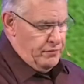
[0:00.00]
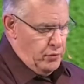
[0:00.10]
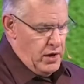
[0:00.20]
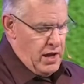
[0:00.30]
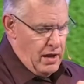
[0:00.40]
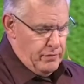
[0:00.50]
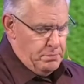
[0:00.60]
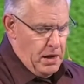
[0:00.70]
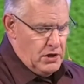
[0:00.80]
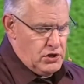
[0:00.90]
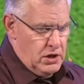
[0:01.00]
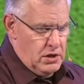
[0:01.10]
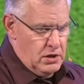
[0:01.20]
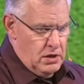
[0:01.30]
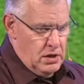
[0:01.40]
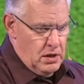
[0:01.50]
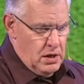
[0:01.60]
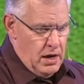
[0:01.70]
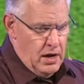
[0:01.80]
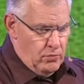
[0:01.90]
if we have a budget
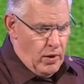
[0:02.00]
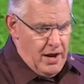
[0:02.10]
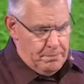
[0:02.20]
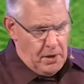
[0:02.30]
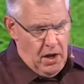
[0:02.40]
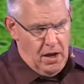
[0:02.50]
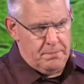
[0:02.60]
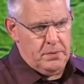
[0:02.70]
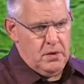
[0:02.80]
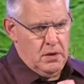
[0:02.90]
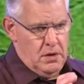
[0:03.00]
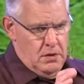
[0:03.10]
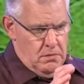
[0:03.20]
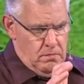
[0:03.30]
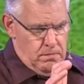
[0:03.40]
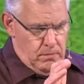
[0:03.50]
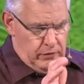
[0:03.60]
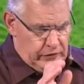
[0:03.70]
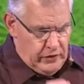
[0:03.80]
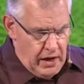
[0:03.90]
and ramp up
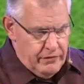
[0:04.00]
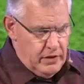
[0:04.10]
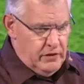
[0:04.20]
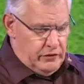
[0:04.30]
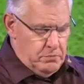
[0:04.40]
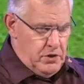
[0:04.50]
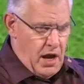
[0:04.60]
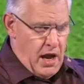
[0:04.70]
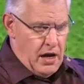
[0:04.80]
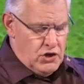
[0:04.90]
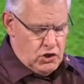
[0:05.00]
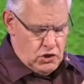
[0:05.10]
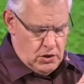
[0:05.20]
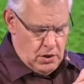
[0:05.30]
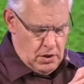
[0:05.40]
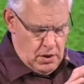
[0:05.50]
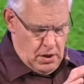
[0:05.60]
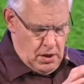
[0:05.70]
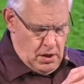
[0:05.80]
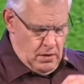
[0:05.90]
saving some cash
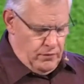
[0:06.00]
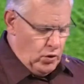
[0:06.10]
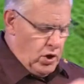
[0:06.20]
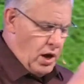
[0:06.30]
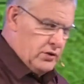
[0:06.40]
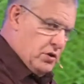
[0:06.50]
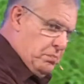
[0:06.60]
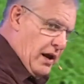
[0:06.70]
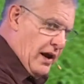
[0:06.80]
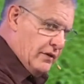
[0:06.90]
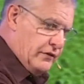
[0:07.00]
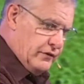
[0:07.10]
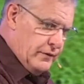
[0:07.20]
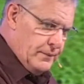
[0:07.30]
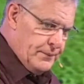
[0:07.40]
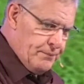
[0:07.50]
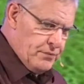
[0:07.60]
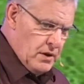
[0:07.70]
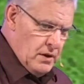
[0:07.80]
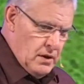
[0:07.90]
for God to bless,
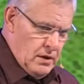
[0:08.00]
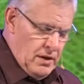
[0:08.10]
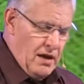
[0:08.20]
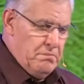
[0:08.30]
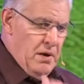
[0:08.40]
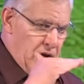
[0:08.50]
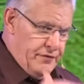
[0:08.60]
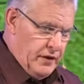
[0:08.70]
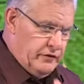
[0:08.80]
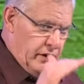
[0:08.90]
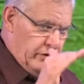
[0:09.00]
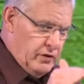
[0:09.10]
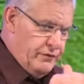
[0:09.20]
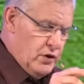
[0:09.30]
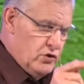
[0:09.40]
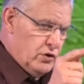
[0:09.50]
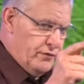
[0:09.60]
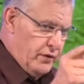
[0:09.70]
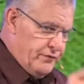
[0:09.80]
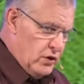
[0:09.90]
that benefits us in the future
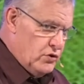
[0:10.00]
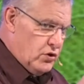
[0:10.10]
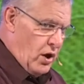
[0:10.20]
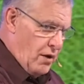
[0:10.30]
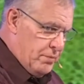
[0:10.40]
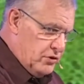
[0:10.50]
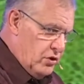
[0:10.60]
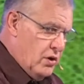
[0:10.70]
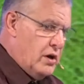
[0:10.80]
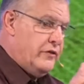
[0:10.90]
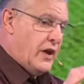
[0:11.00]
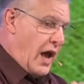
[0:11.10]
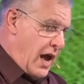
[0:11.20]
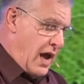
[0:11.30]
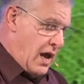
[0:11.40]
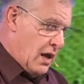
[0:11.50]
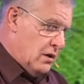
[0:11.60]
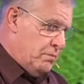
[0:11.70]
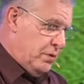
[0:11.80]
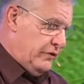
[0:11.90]
for future opportunities
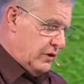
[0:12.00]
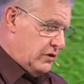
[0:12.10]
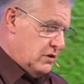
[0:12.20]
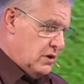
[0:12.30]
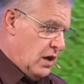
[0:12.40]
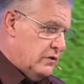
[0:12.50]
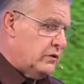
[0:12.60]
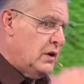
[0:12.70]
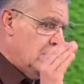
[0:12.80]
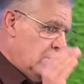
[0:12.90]
and positions us